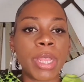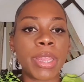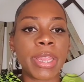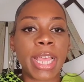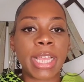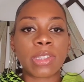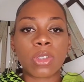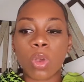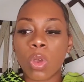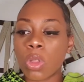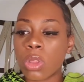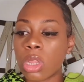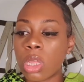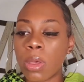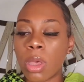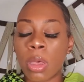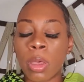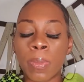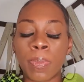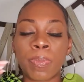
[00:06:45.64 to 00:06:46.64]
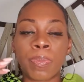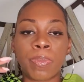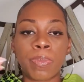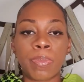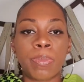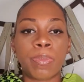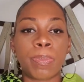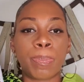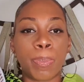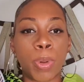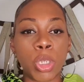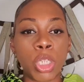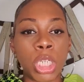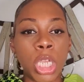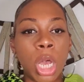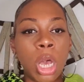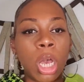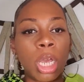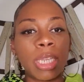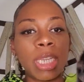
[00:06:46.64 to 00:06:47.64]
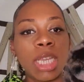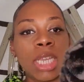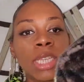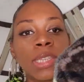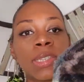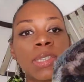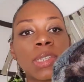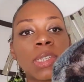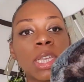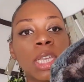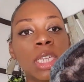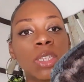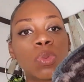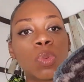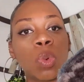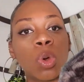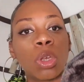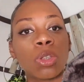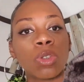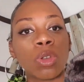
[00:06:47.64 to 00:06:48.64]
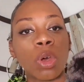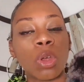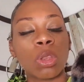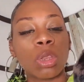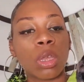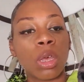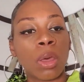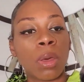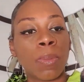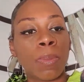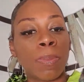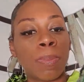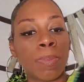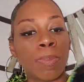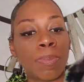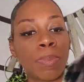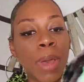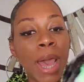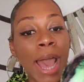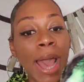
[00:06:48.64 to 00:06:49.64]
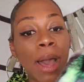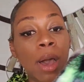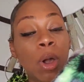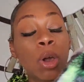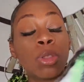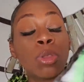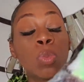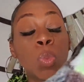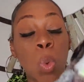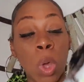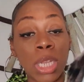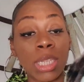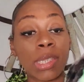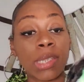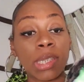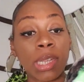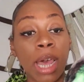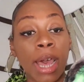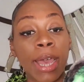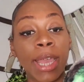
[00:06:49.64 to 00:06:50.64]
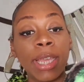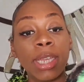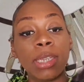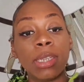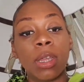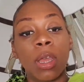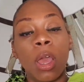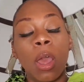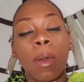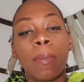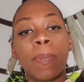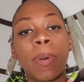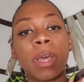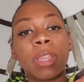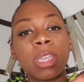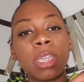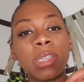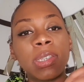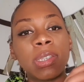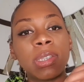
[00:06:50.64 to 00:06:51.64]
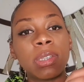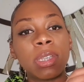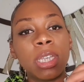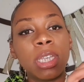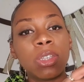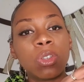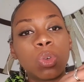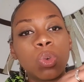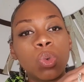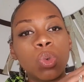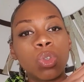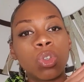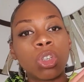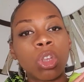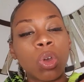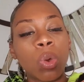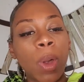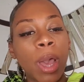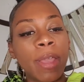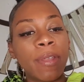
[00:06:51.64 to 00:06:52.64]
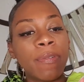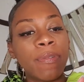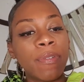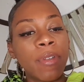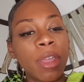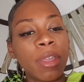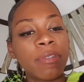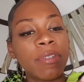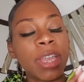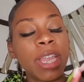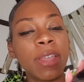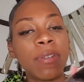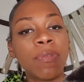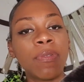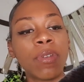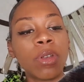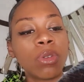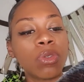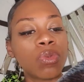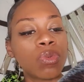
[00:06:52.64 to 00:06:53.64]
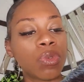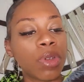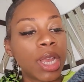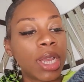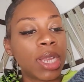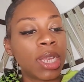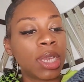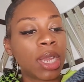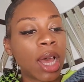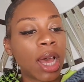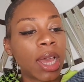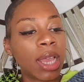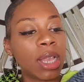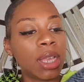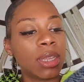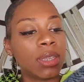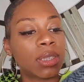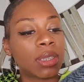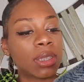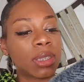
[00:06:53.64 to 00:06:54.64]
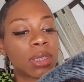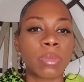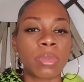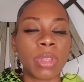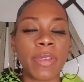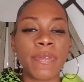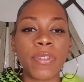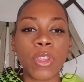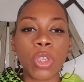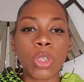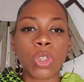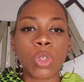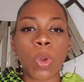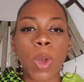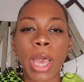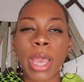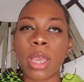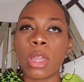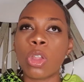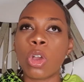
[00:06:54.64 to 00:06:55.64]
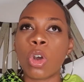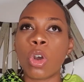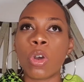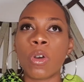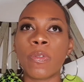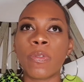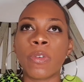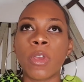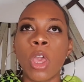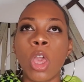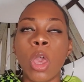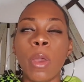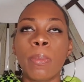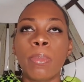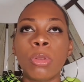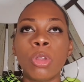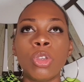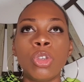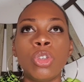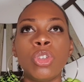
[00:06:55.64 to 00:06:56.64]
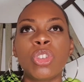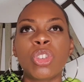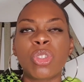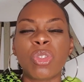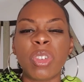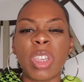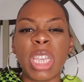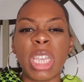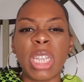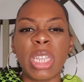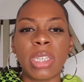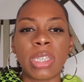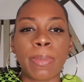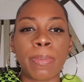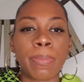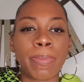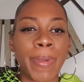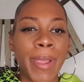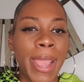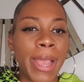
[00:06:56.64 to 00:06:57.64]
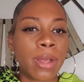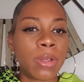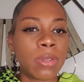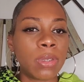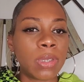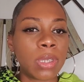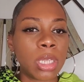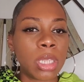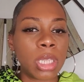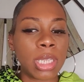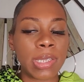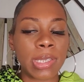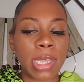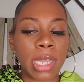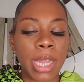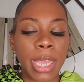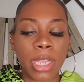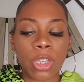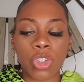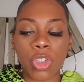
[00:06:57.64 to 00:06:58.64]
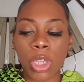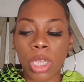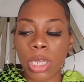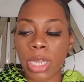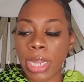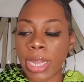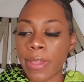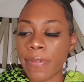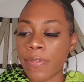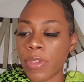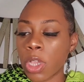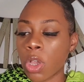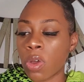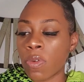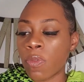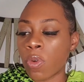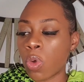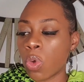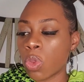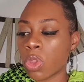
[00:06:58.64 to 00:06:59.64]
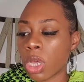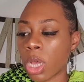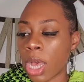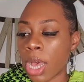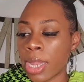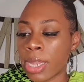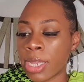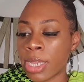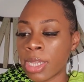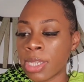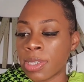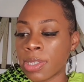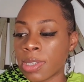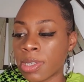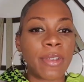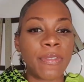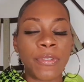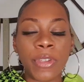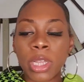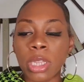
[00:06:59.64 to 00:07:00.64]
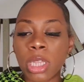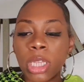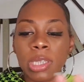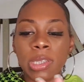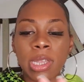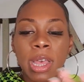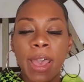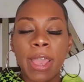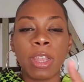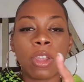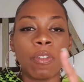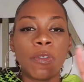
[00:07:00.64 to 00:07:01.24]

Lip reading: that's on the body harness is what's on one side, but this is also quite furry. It feels really nice. They've used quite a lot of blues, greens and browns in this collection, and I think of all the colours, I think this kind of